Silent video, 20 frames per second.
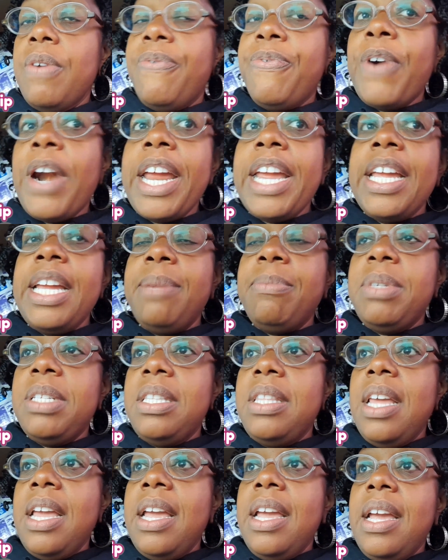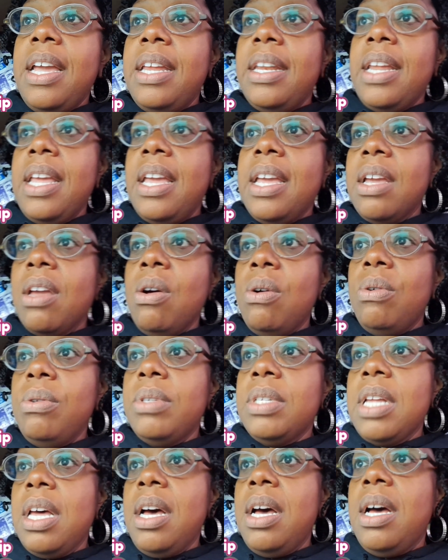frames, then it
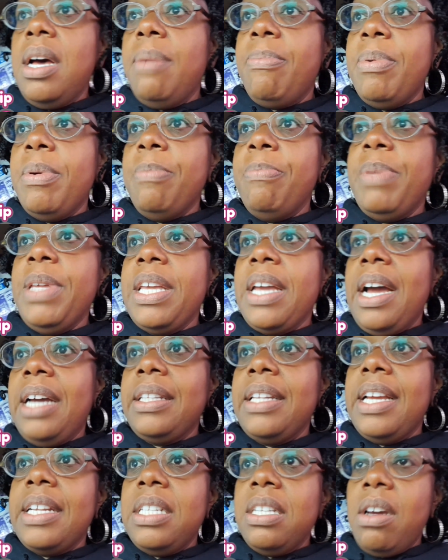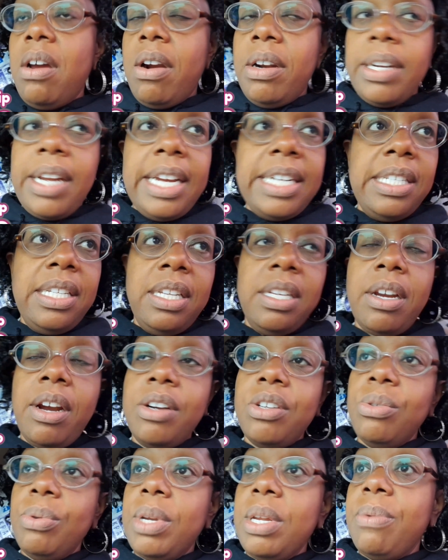goes up beyond that to R19,
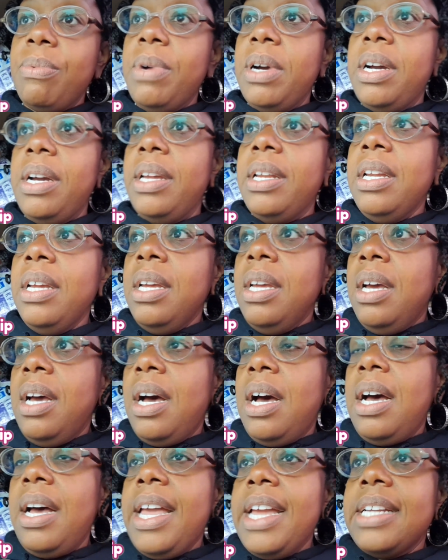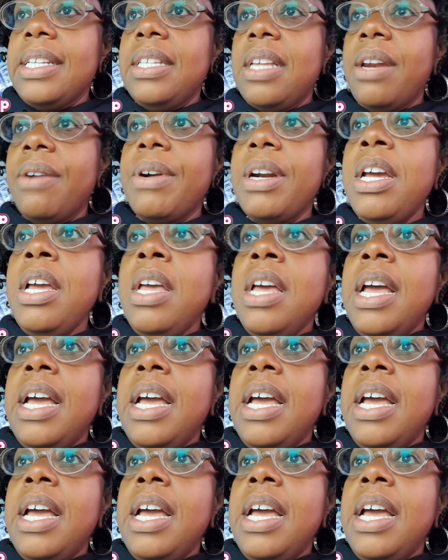R21, etc.